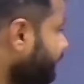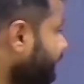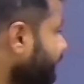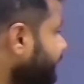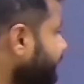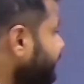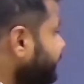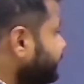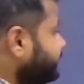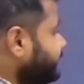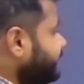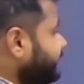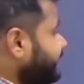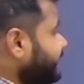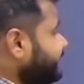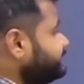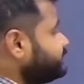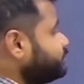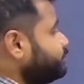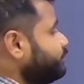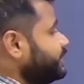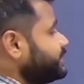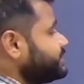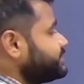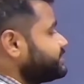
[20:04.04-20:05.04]
The next
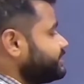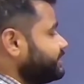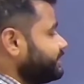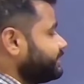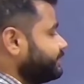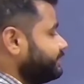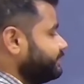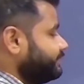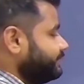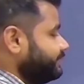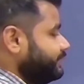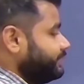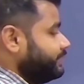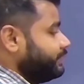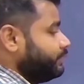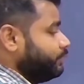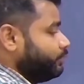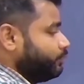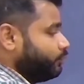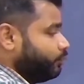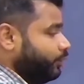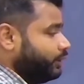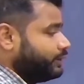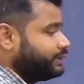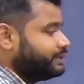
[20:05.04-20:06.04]
question,
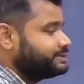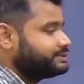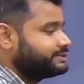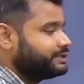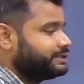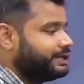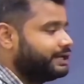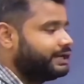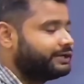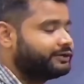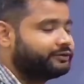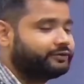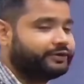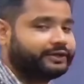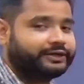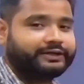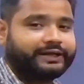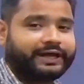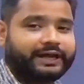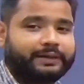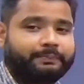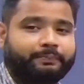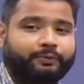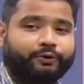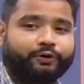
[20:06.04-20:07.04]
What is an electric
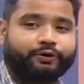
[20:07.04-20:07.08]
dipole?